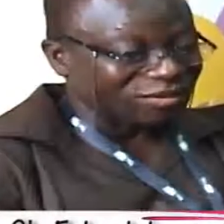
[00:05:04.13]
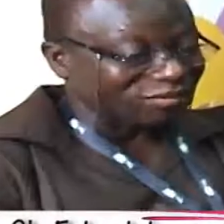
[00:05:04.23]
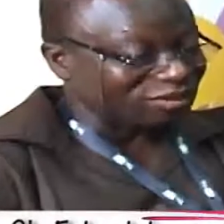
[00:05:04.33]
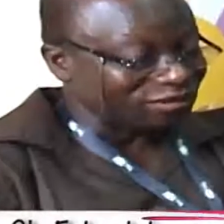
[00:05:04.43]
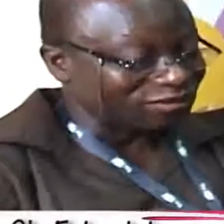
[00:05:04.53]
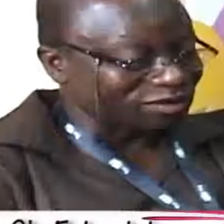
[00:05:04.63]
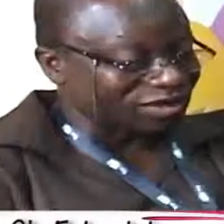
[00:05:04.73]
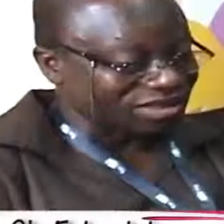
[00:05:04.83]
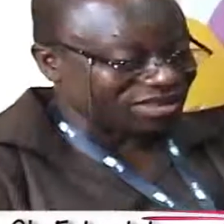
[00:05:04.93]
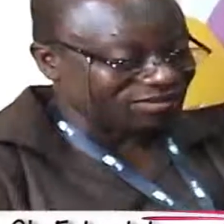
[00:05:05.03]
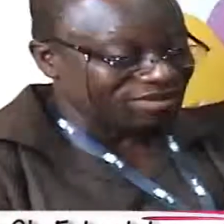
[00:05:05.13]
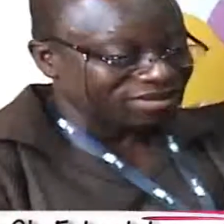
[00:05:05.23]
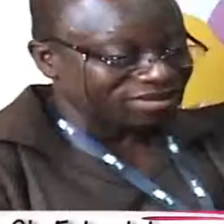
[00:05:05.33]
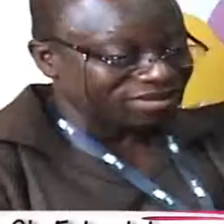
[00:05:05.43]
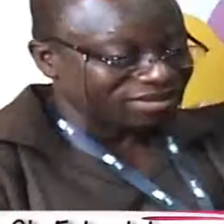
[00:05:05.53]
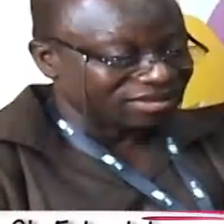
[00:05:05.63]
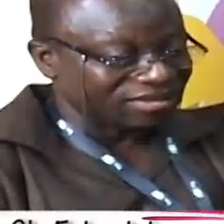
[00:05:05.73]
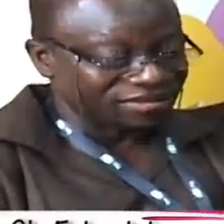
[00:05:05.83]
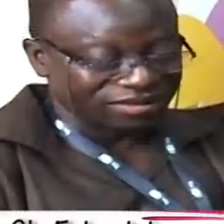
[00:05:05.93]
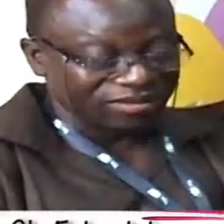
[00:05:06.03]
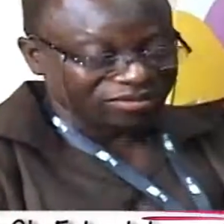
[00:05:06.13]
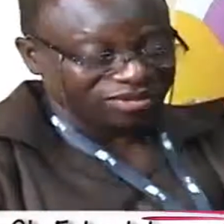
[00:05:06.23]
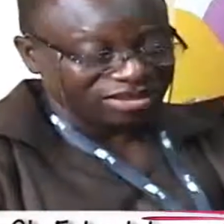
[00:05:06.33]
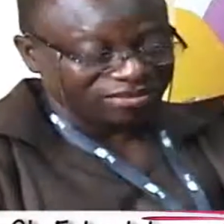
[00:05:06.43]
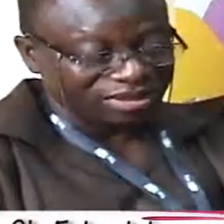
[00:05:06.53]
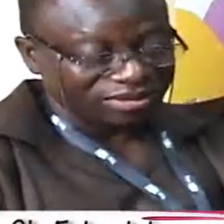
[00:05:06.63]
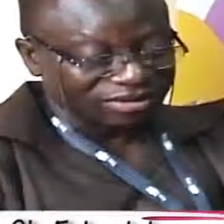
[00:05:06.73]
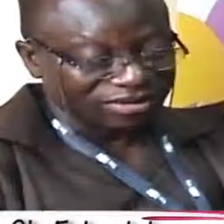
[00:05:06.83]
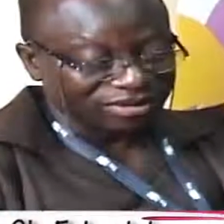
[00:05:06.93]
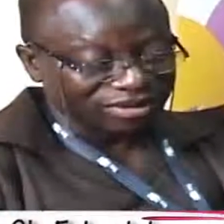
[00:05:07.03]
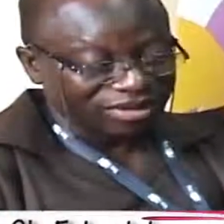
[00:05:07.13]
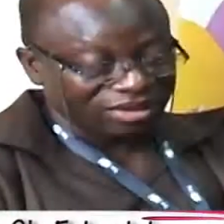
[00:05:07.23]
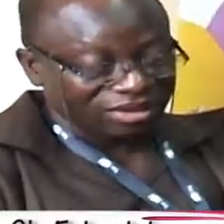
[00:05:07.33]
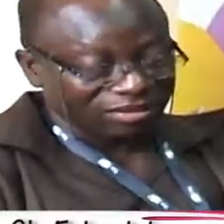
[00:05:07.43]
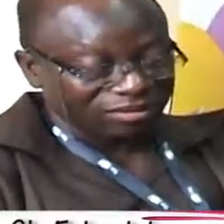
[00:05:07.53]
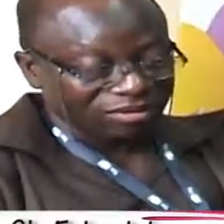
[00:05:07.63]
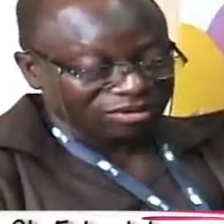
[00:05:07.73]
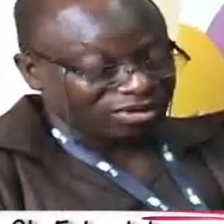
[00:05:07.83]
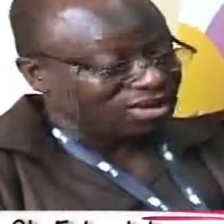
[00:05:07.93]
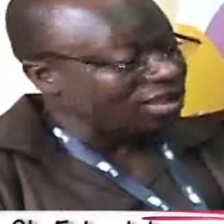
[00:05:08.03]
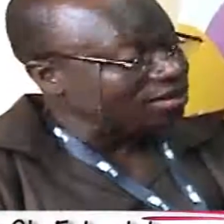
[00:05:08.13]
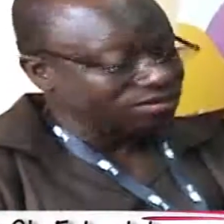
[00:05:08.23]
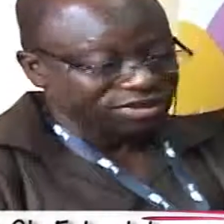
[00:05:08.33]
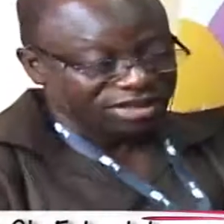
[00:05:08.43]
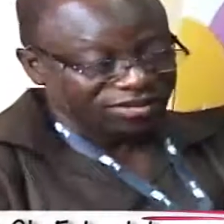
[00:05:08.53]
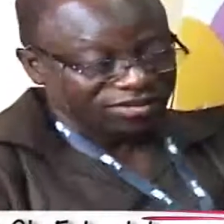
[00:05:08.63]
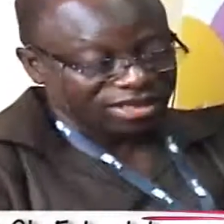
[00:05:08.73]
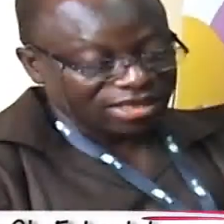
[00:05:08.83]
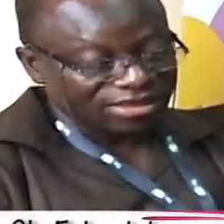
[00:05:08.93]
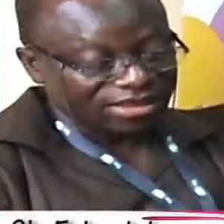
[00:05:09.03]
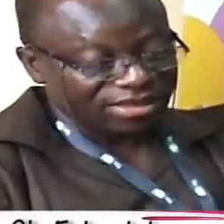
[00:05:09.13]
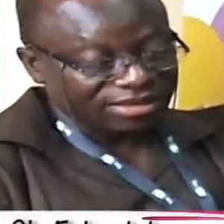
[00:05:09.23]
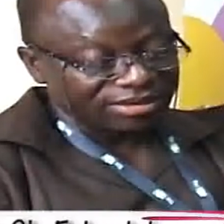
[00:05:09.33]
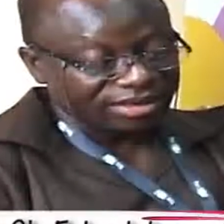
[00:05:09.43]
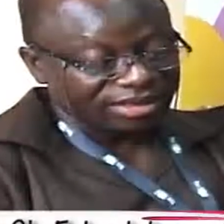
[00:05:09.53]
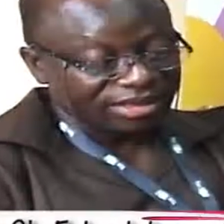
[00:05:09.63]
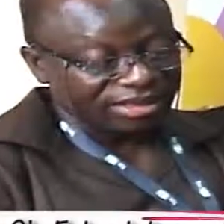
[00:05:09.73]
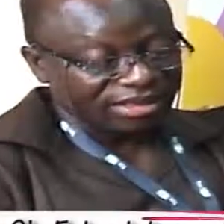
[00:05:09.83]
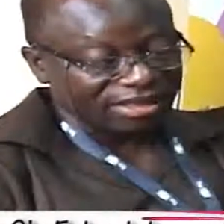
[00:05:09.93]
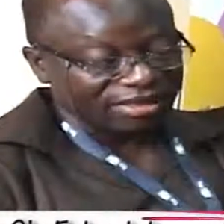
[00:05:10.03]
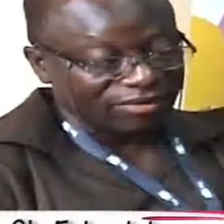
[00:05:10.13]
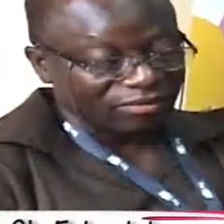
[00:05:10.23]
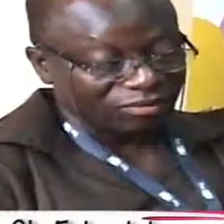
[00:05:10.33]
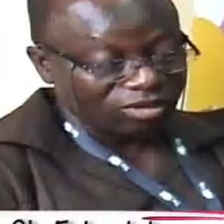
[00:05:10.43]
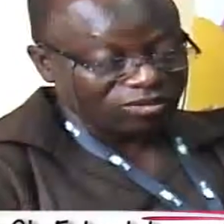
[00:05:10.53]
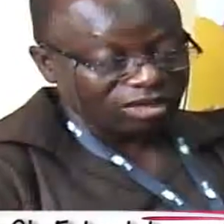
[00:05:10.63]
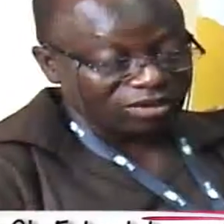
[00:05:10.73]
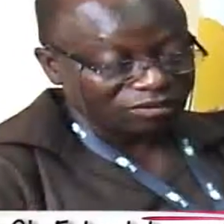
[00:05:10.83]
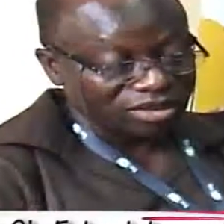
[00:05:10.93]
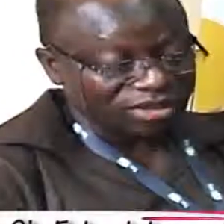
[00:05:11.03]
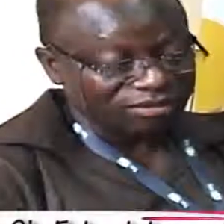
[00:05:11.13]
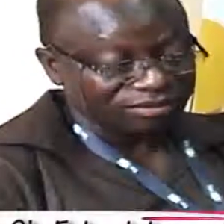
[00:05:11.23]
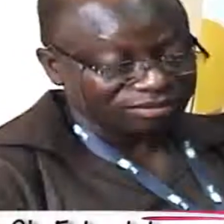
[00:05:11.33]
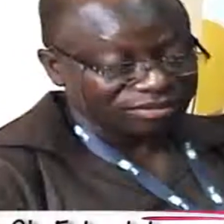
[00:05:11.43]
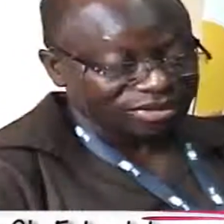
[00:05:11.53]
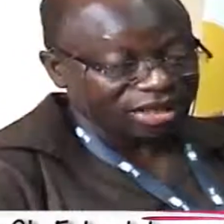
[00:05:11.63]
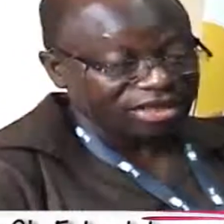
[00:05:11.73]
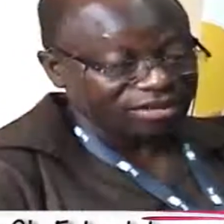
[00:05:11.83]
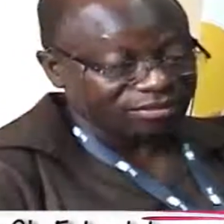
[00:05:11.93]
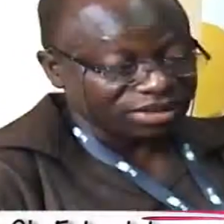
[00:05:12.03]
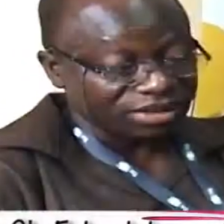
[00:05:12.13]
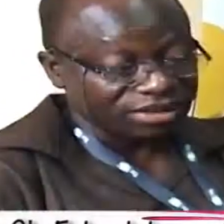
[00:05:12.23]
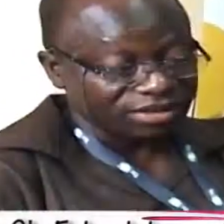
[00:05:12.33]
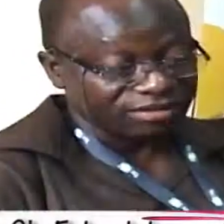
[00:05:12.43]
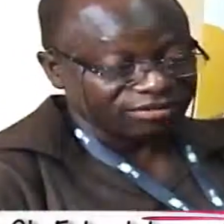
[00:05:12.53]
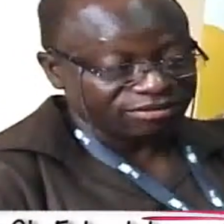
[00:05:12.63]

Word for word: way for the future except through this method. But just like Mister Ruka said, uh, what you are doing and the implication